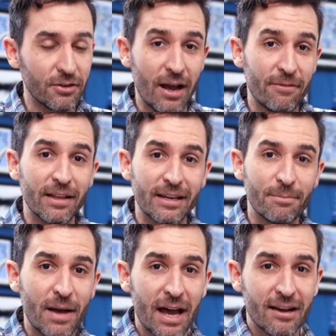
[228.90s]
you have like a
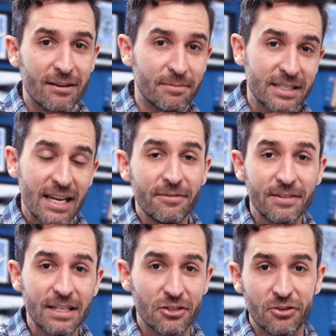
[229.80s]
backup
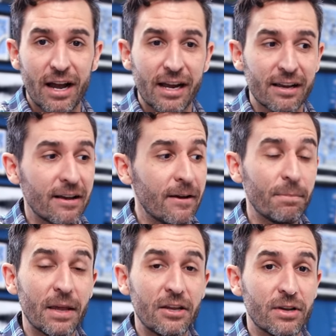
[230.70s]
safety track
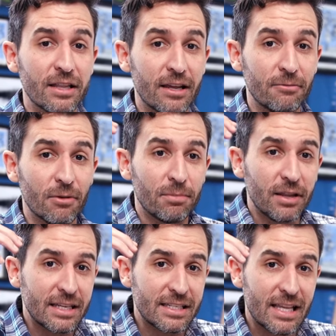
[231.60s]
that you can then
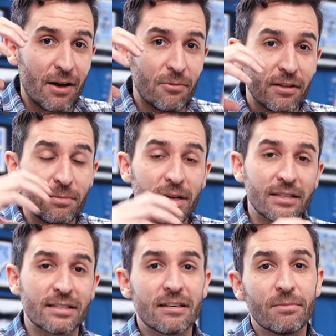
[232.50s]
replace that with
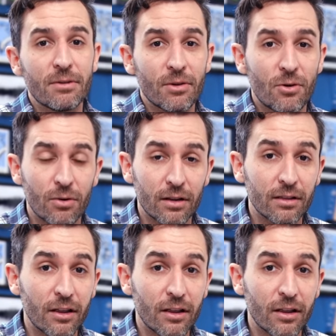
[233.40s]
because it's going to be recorded